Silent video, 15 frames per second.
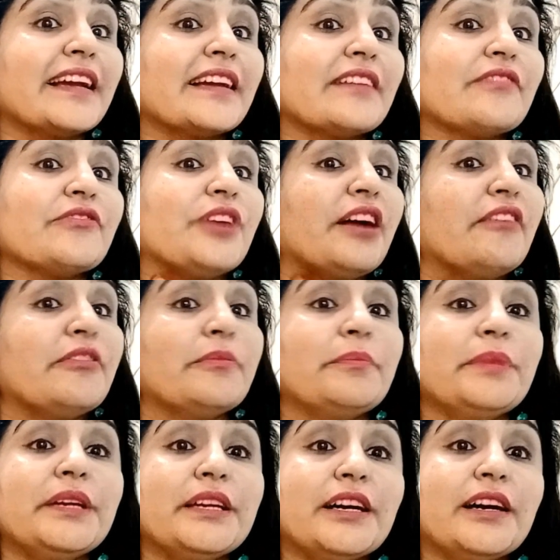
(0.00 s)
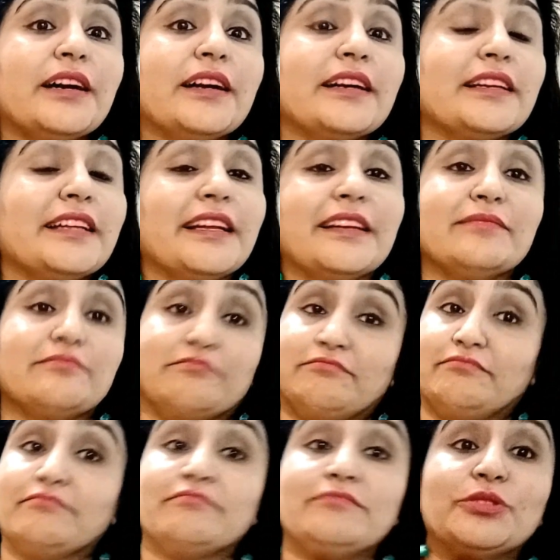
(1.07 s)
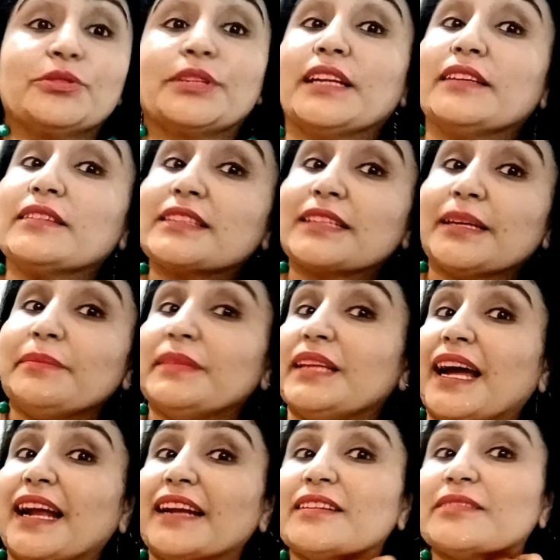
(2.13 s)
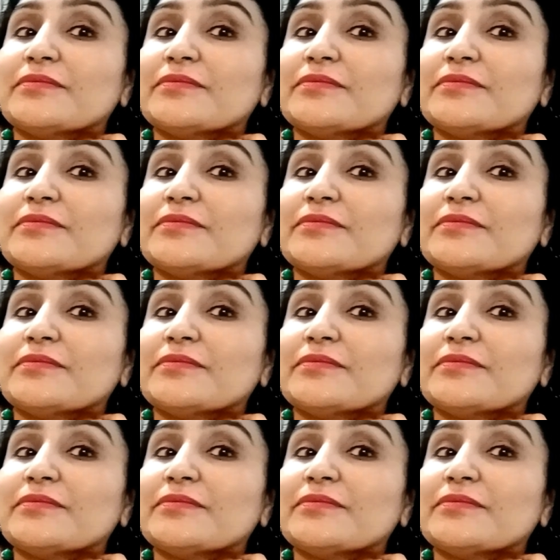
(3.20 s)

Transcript: If you have a beard, then you can skip that.